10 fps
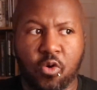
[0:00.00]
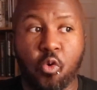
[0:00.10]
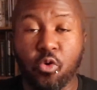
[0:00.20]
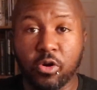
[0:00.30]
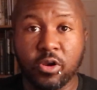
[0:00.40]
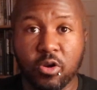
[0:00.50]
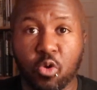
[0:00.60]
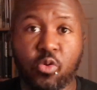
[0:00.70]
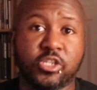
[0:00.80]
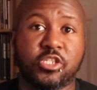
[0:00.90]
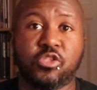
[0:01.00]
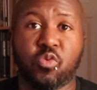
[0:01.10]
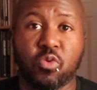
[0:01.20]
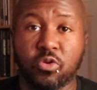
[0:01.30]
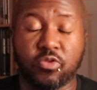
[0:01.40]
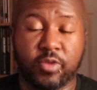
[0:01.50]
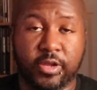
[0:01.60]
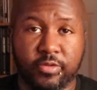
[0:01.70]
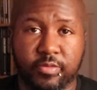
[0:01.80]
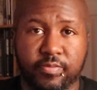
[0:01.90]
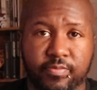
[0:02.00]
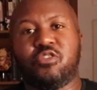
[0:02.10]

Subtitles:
or question the world around them.